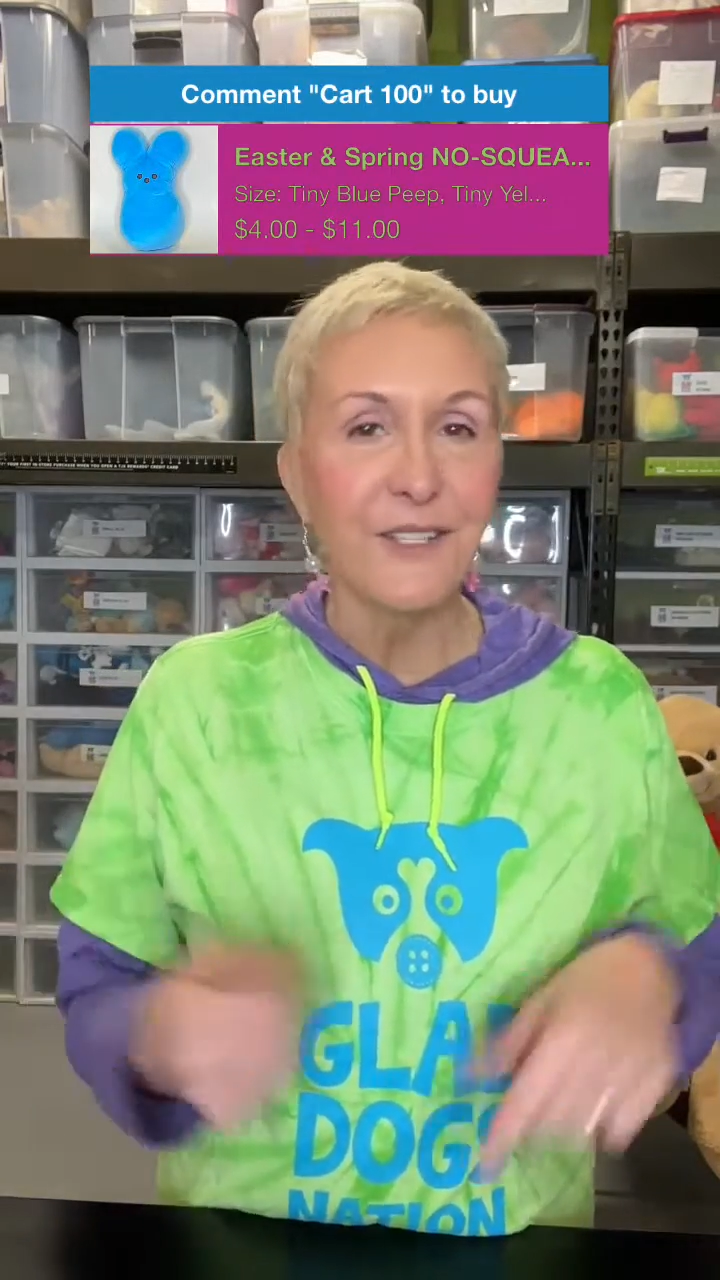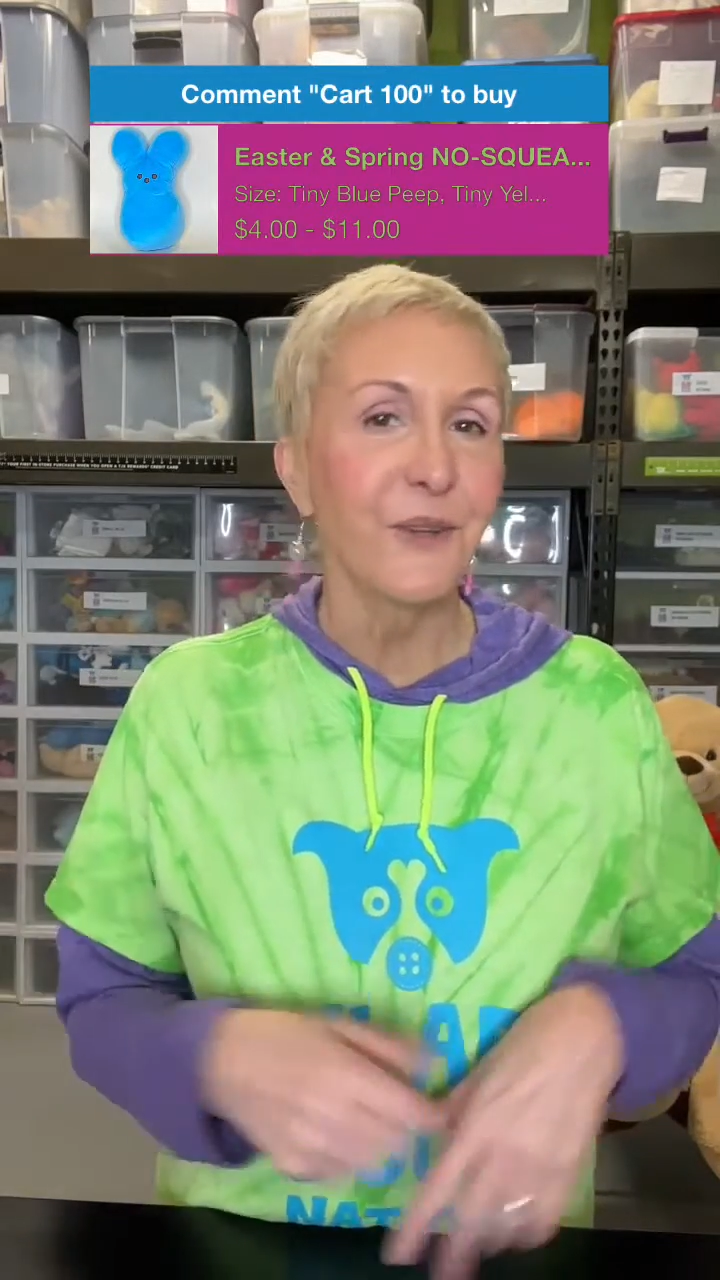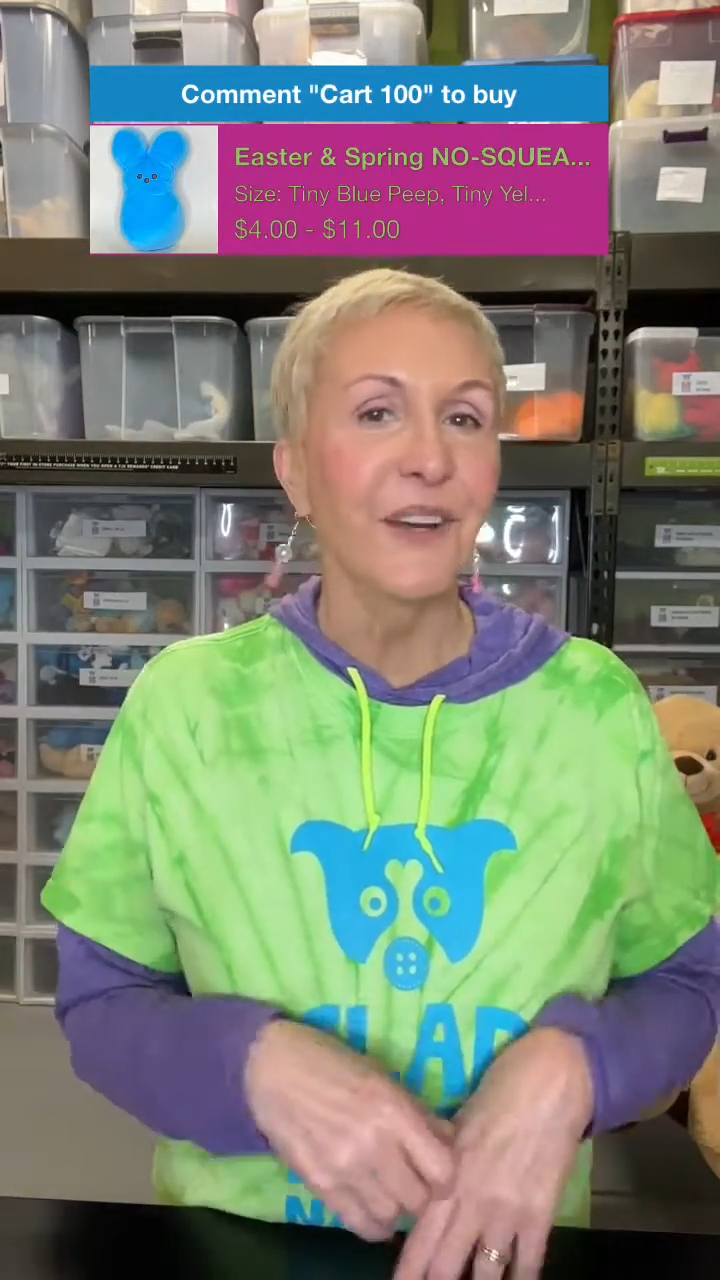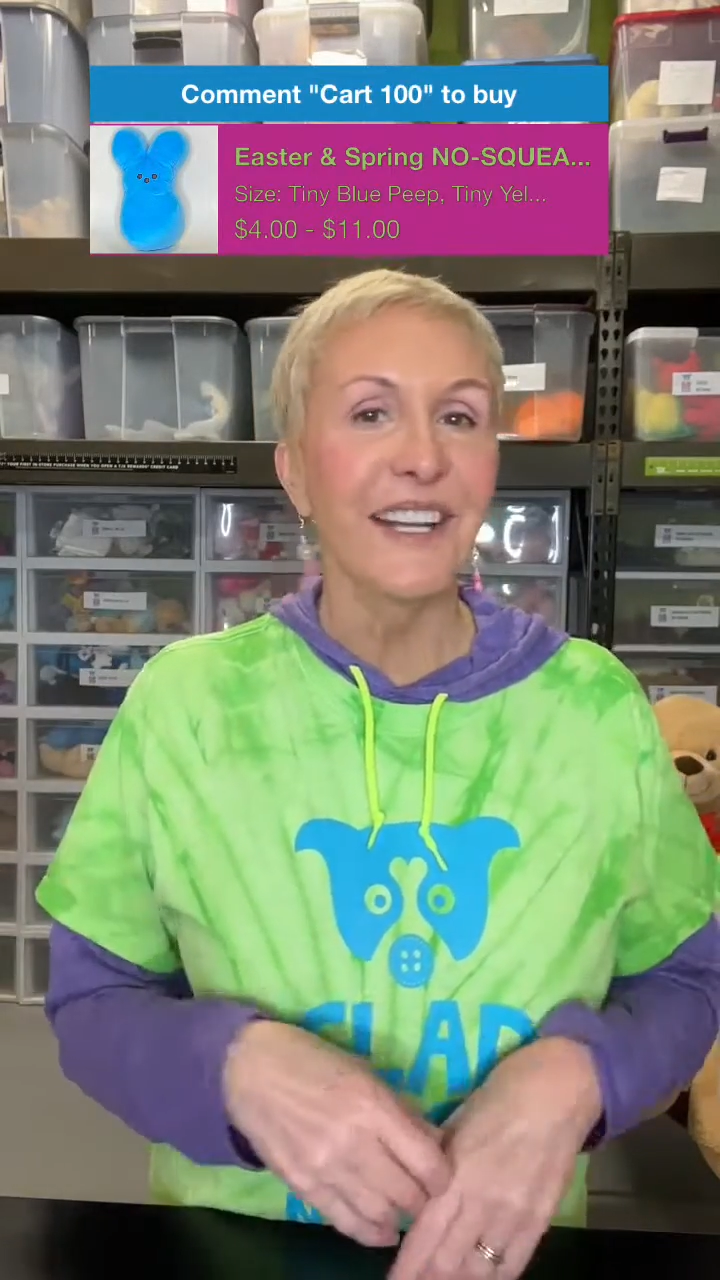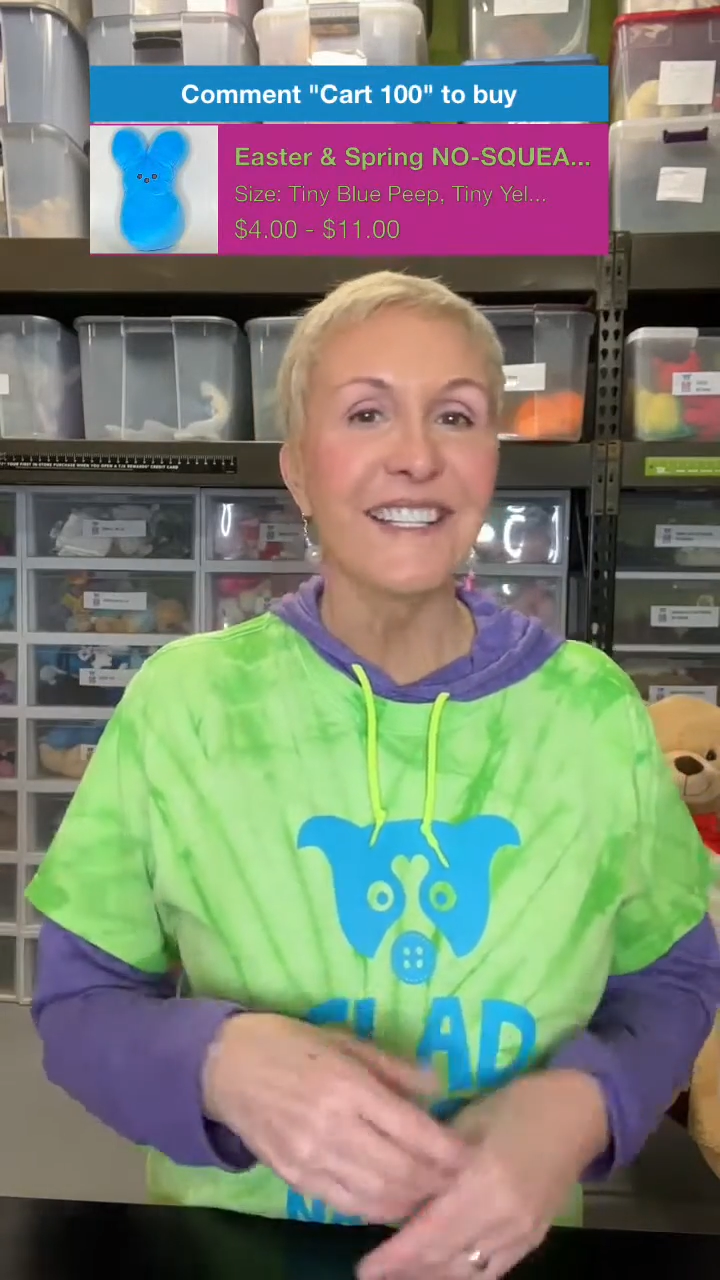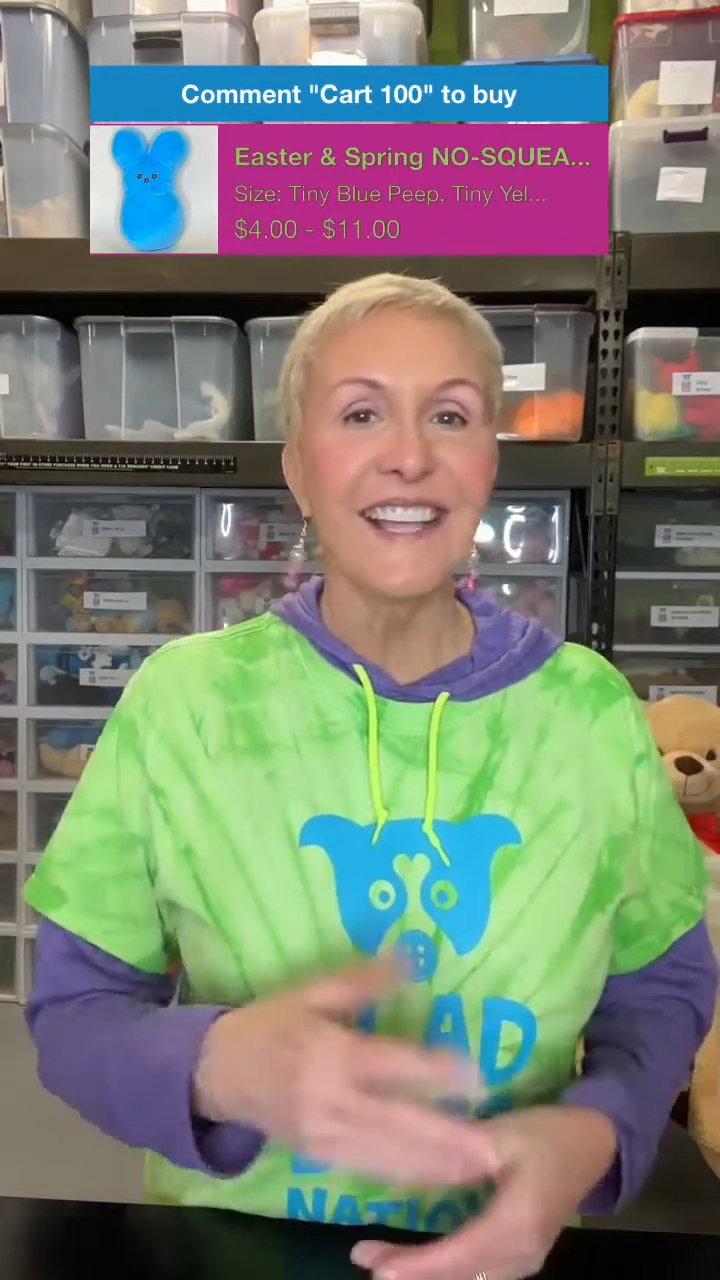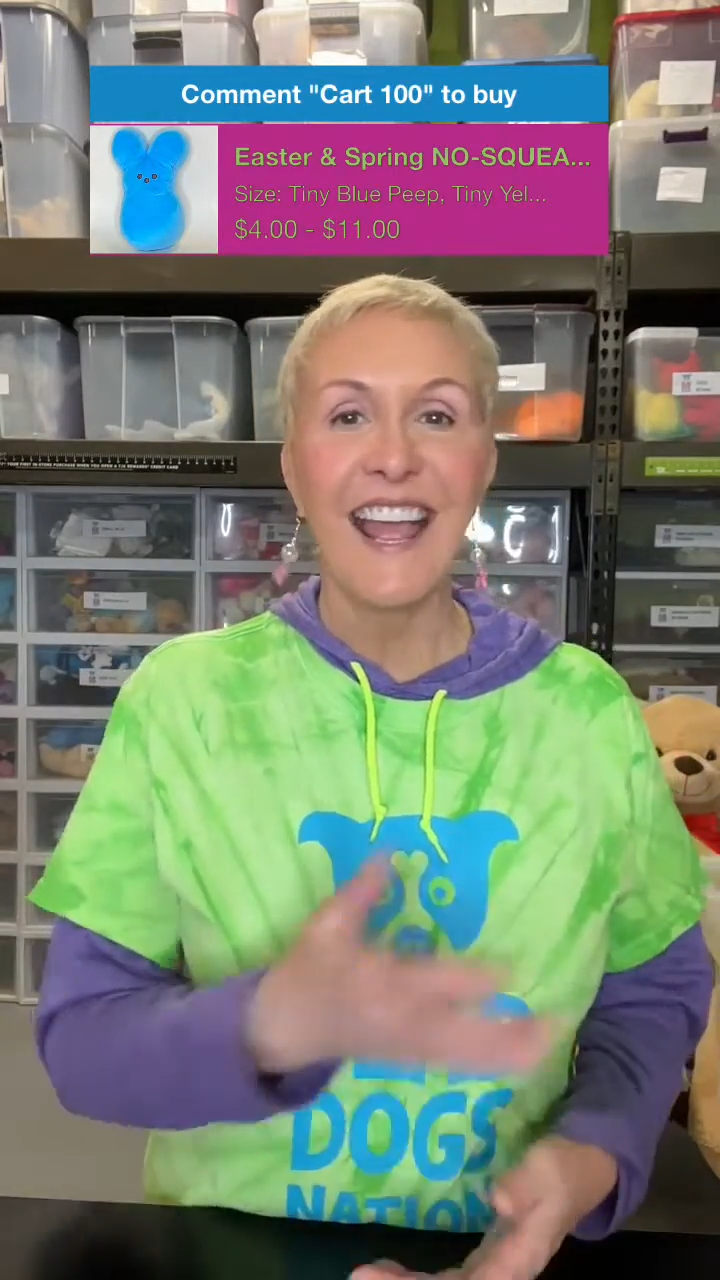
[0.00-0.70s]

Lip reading: toys,